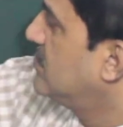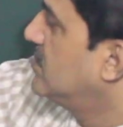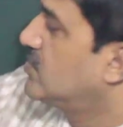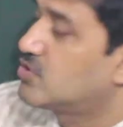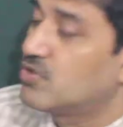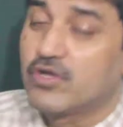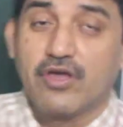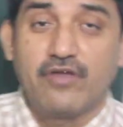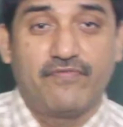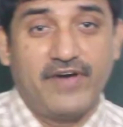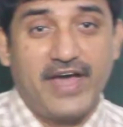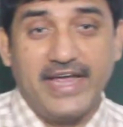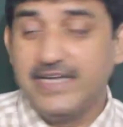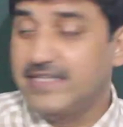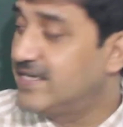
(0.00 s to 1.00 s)
So you can
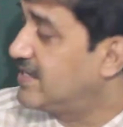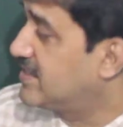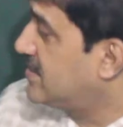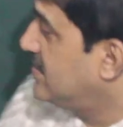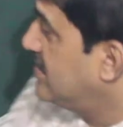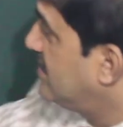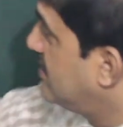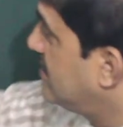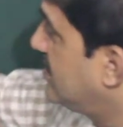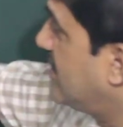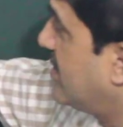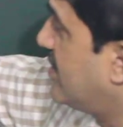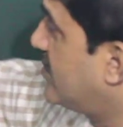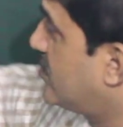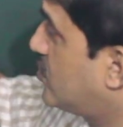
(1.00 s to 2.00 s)
find that
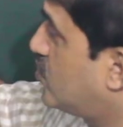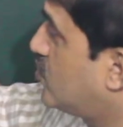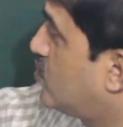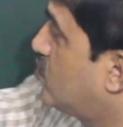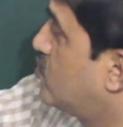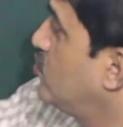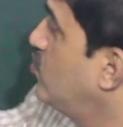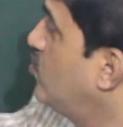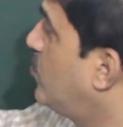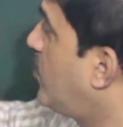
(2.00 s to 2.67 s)
there are two